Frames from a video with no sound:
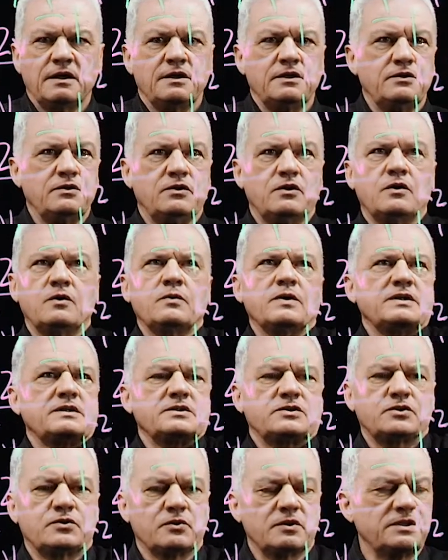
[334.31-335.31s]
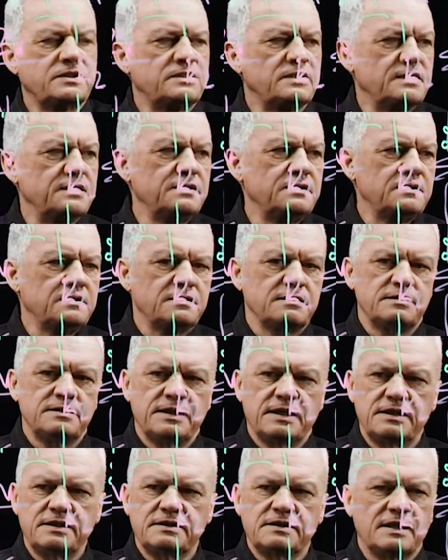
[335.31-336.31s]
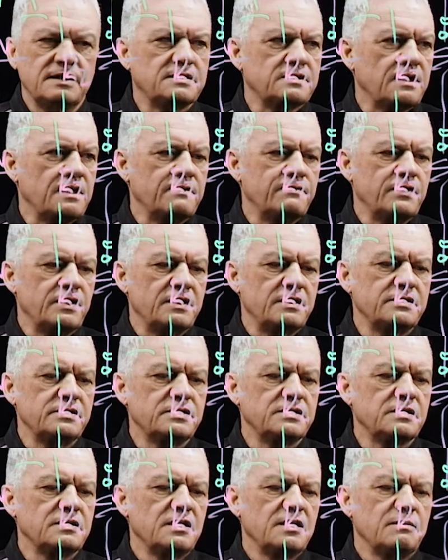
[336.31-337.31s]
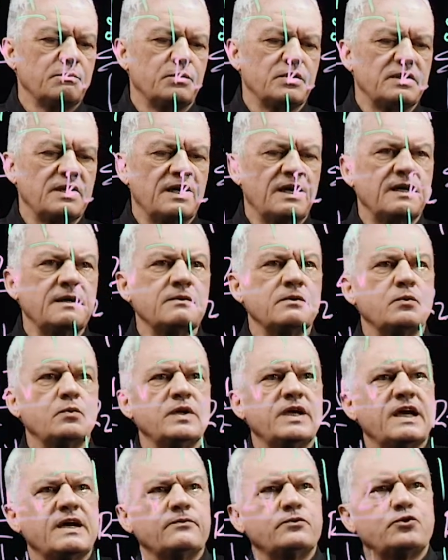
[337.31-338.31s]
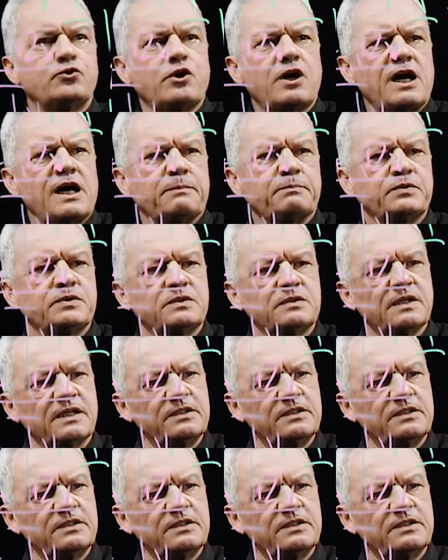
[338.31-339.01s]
You know what the source is, yes, that's obvious, but then we have drops.